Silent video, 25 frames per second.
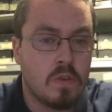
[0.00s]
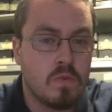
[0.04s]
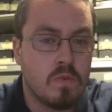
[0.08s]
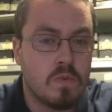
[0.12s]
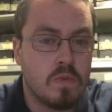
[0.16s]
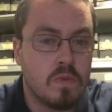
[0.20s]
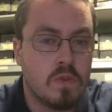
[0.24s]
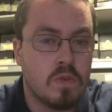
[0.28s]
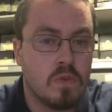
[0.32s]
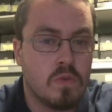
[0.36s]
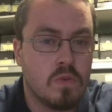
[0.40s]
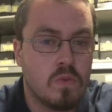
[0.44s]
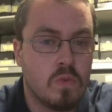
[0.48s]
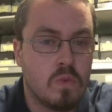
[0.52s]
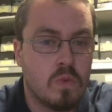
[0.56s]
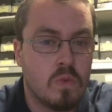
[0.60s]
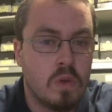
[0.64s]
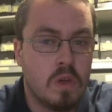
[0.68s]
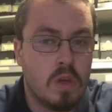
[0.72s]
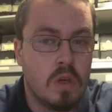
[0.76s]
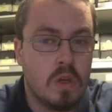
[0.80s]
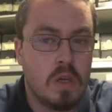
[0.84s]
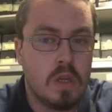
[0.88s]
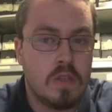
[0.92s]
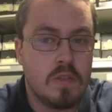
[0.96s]
to
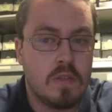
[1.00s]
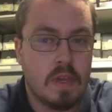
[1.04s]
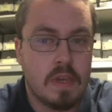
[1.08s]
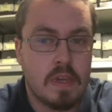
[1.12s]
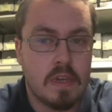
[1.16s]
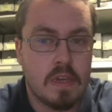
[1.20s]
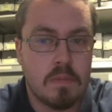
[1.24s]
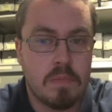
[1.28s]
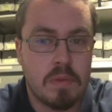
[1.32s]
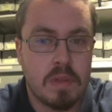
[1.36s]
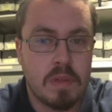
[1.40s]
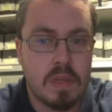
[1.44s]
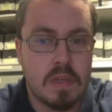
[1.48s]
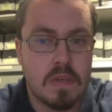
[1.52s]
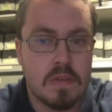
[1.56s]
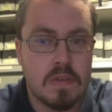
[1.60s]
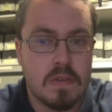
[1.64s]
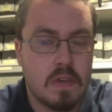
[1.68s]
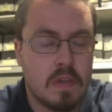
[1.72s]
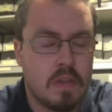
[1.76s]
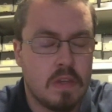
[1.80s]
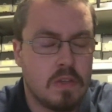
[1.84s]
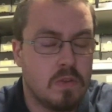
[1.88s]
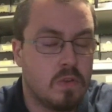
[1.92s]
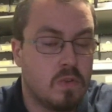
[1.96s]
take place
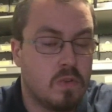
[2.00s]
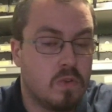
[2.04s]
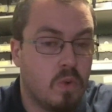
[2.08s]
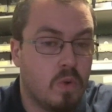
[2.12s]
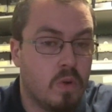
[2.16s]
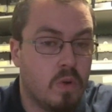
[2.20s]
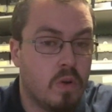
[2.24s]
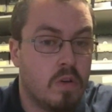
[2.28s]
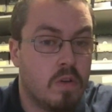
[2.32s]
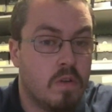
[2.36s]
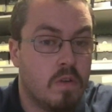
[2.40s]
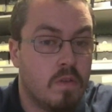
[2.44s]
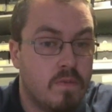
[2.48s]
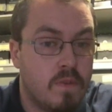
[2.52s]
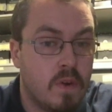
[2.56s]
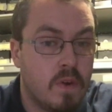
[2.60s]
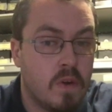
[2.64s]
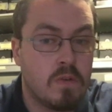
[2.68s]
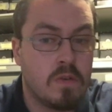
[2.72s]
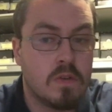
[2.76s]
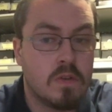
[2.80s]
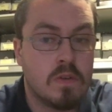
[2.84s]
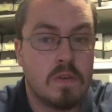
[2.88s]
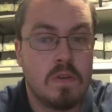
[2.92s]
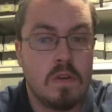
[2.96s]
and sort.
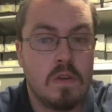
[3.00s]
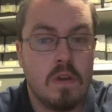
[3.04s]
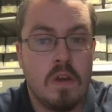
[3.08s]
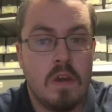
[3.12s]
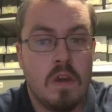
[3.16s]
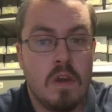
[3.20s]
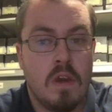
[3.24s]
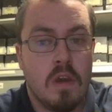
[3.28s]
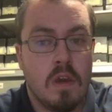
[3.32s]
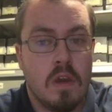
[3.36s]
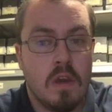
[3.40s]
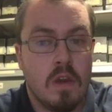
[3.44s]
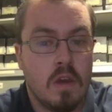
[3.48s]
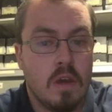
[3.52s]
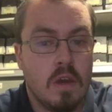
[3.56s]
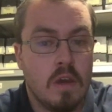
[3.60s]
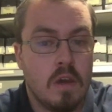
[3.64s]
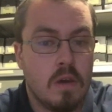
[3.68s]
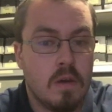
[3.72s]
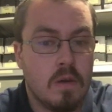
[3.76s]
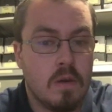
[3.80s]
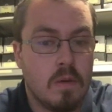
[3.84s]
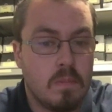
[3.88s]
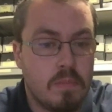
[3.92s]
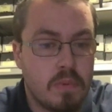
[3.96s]
Folks,
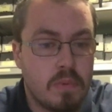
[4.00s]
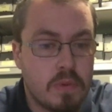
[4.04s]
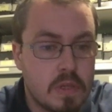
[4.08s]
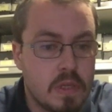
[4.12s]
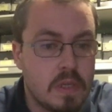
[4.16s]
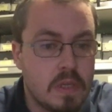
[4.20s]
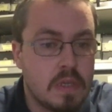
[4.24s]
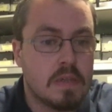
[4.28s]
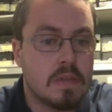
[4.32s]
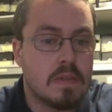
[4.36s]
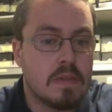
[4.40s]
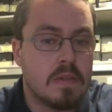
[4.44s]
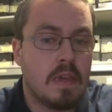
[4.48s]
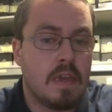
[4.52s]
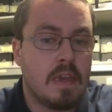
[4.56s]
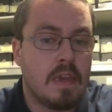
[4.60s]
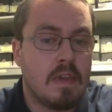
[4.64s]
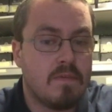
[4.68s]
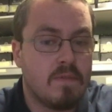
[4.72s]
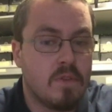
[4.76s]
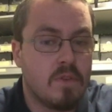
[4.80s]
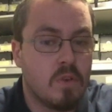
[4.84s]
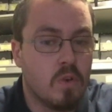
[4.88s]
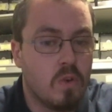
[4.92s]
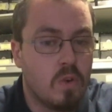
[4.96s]
please, if
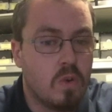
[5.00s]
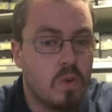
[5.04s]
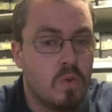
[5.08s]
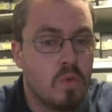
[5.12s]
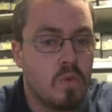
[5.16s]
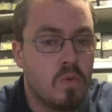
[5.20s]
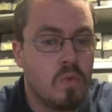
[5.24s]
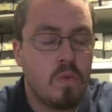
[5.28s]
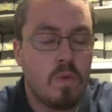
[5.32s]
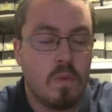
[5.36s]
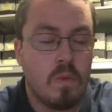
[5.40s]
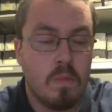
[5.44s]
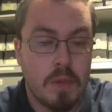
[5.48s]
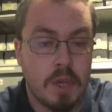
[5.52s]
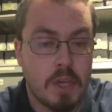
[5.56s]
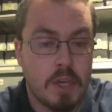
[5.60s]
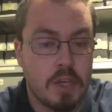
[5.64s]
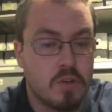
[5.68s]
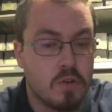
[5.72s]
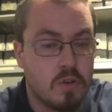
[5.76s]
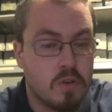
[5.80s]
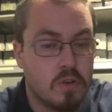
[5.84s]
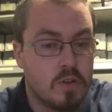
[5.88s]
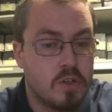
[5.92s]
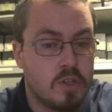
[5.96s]
you're new, make
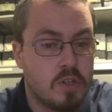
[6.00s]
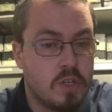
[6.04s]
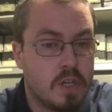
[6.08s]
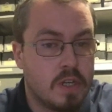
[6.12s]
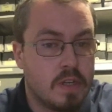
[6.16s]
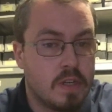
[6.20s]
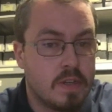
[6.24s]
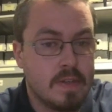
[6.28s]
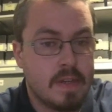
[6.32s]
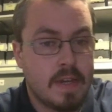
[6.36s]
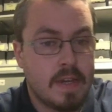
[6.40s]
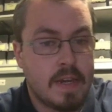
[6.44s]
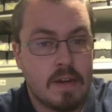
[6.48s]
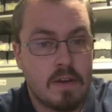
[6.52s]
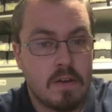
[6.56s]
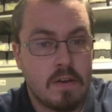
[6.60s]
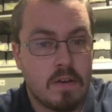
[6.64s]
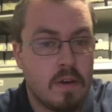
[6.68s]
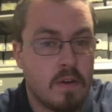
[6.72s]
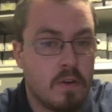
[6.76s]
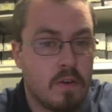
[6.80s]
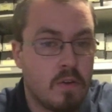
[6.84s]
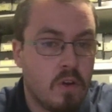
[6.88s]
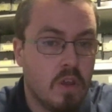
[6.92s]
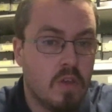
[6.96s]
sure to check us out
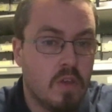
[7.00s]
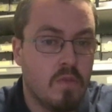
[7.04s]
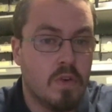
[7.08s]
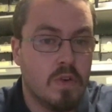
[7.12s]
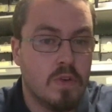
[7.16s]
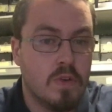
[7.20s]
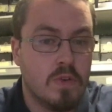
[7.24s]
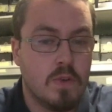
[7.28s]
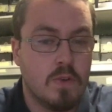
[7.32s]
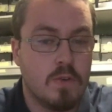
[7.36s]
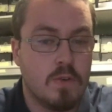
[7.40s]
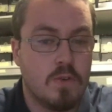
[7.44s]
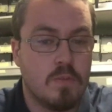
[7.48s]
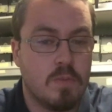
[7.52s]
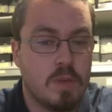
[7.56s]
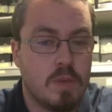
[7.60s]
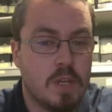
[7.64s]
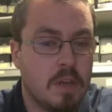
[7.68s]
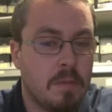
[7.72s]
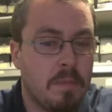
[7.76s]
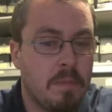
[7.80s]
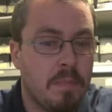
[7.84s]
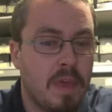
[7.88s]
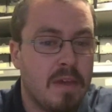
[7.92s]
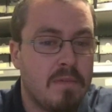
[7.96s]
on all of our social media
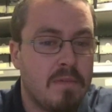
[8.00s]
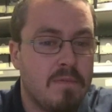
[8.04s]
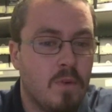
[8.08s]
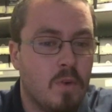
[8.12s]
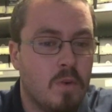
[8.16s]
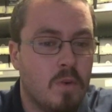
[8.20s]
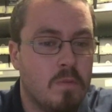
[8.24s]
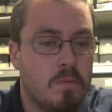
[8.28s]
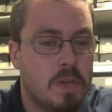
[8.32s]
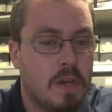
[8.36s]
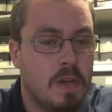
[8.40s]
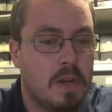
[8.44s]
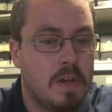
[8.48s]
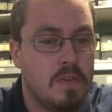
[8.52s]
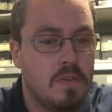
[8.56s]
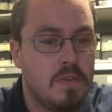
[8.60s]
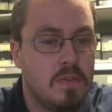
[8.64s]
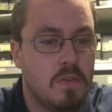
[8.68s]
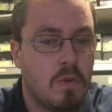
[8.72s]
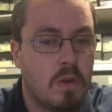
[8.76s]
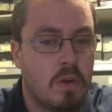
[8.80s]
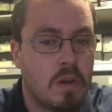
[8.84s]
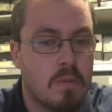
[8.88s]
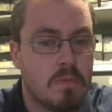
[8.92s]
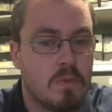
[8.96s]
platforms on
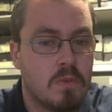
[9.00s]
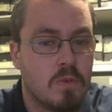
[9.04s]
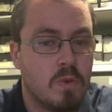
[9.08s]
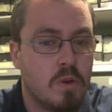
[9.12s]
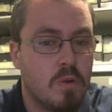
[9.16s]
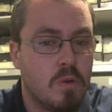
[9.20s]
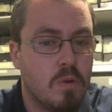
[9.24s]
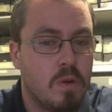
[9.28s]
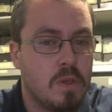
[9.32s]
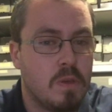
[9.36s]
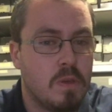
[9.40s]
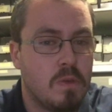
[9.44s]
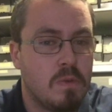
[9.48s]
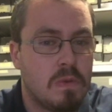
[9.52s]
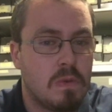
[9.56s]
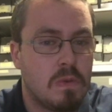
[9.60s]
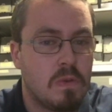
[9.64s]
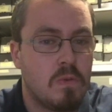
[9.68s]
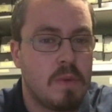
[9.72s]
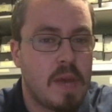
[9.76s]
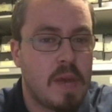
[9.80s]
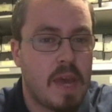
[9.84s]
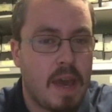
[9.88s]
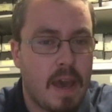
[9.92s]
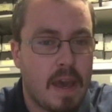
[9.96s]
Instagram, Twitter, and YouTube
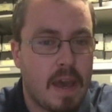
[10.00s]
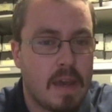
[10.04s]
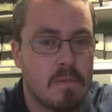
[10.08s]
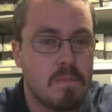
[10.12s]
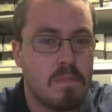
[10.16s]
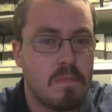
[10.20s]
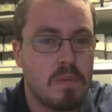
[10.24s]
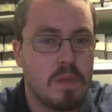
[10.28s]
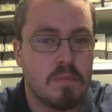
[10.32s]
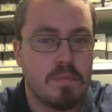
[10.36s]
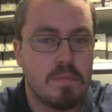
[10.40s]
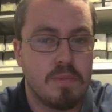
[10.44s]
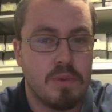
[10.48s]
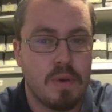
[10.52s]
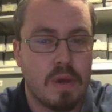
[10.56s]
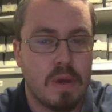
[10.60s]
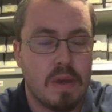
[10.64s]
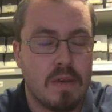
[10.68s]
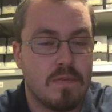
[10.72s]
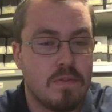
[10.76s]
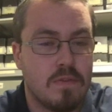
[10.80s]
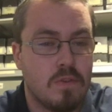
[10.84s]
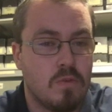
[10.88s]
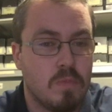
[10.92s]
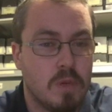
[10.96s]
at Big Blue
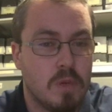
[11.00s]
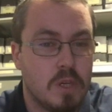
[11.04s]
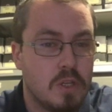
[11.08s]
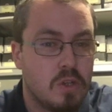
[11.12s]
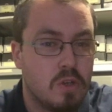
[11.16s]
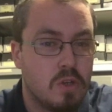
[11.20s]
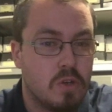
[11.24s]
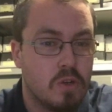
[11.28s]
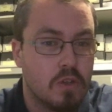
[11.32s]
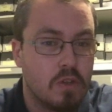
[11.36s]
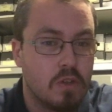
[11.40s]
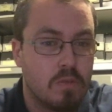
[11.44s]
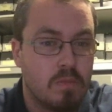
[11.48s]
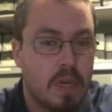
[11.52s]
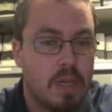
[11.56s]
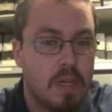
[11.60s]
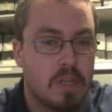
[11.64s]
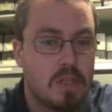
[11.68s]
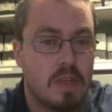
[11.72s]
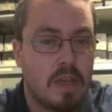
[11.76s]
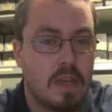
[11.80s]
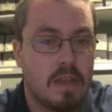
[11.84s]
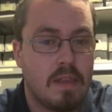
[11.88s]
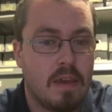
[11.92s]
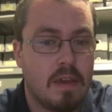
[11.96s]
Avenue. Make sure to smash
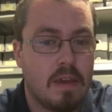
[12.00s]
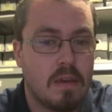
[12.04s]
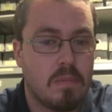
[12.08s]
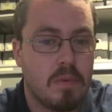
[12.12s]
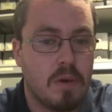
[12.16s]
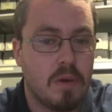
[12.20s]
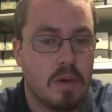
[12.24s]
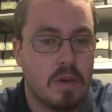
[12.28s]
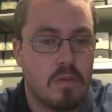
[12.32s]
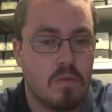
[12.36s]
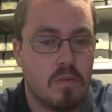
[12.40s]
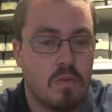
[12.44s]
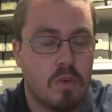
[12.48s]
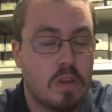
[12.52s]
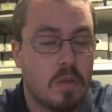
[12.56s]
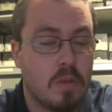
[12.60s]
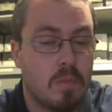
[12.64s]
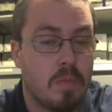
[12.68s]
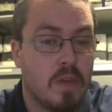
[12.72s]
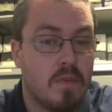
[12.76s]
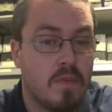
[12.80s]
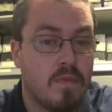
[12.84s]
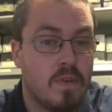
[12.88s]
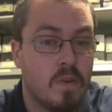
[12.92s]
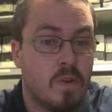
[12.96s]
that like button, ring the
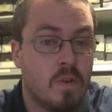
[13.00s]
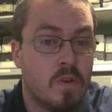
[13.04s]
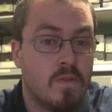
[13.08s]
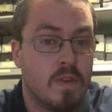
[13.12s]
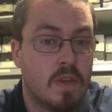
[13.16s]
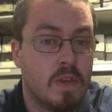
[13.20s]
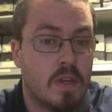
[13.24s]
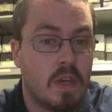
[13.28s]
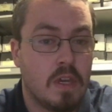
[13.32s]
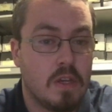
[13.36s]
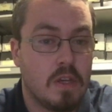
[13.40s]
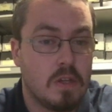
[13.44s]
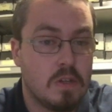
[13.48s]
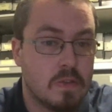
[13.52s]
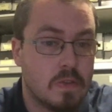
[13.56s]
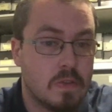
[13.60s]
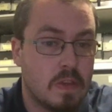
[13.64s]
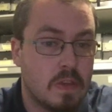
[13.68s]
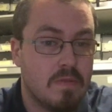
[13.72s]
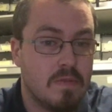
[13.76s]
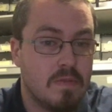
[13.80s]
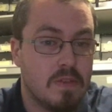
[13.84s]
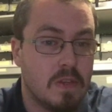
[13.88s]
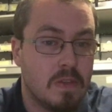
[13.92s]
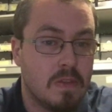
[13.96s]
bell for notifications,
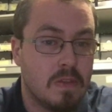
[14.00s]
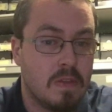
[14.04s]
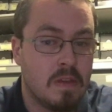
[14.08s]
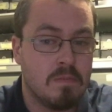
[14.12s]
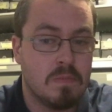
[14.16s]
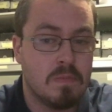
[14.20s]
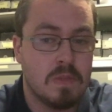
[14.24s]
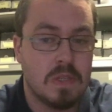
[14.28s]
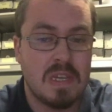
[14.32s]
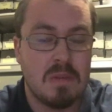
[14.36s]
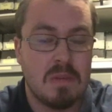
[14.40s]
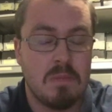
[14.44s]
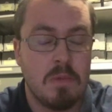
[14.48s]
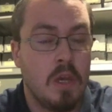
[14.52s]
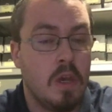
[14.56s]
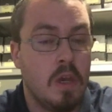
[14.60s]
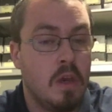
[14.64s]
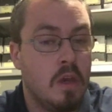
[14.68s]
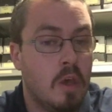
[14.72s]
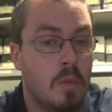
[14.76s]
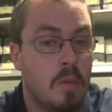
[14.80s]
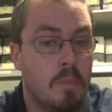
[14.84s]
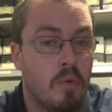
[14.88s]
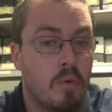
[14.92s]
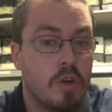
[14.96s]
give us a thumbs up.
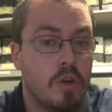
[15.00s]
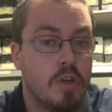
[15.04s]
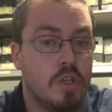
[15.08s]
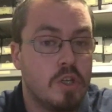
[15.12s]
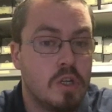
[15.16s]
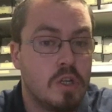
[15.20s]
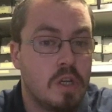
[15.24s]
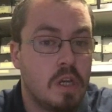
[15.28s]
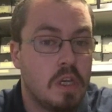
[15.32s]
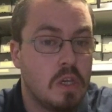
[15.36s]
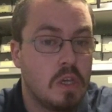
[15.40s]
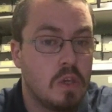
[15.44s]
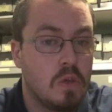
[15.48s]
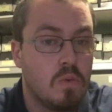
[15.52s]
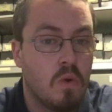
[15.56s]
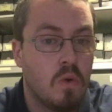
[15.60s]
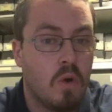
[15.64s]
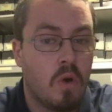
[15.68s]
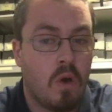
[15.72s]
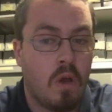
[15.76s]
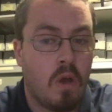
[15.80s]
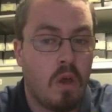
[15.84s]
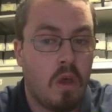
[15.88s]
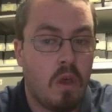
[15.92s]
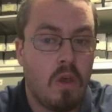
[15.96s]
Appreciate you
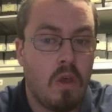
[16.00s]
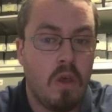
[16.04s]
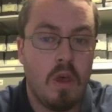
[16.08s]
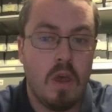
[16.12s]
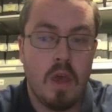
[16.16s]
all.